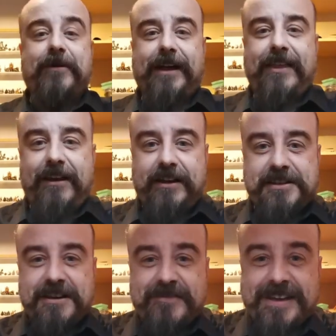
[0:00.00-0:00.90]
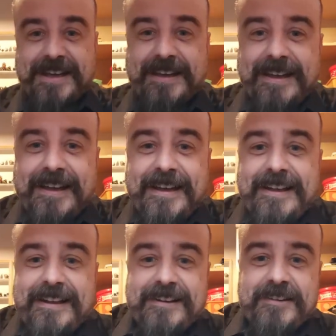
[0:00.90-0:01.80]
were. Get the light over here.
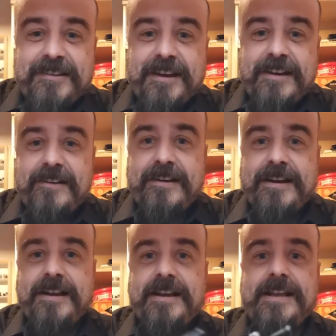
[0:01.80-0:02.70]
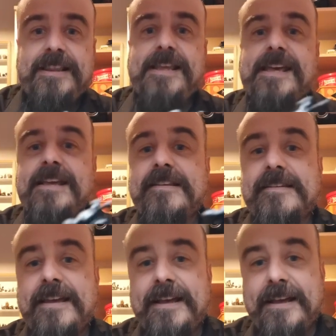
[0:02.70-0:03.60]
So
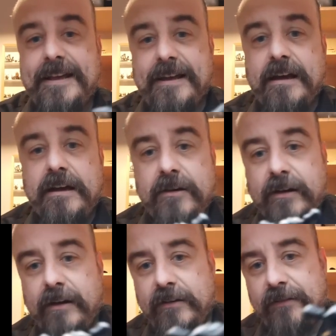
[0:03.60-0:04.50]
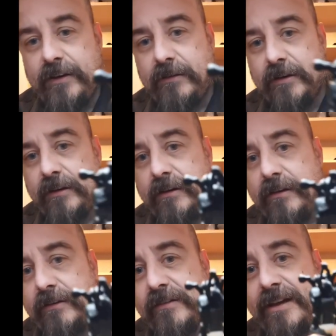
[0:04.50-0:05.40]
these, are you going to
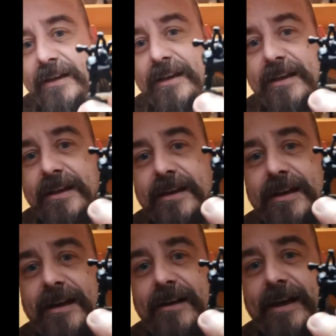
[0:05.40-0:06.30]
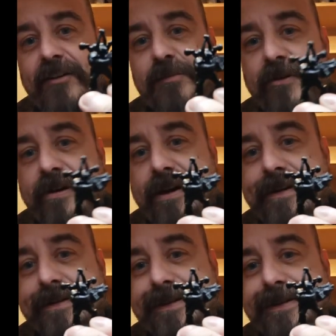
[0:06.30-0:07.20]
focus? Our oh, Chaos
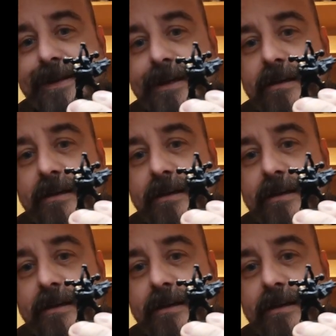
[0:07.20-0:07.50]
Marines!